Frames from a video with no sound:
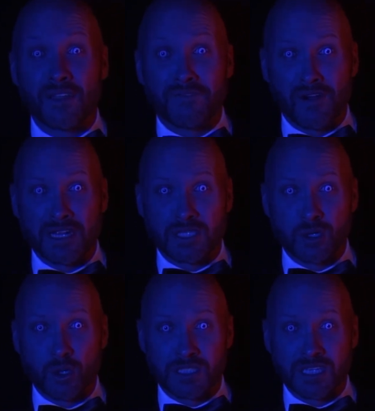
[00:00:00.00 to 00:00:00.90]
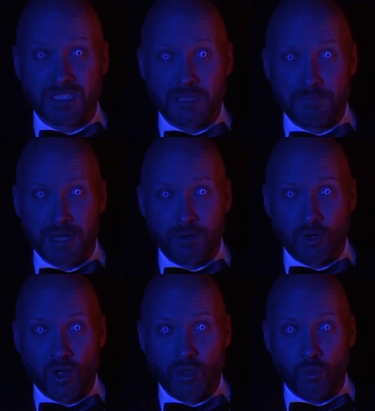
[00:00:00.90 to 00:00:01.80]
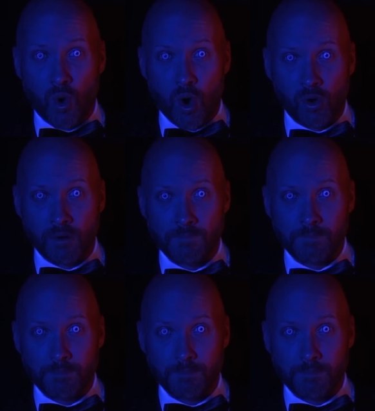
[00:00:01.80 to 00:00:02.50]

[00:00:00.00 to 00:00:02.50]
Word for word: The friends looked into the mirror on the wall,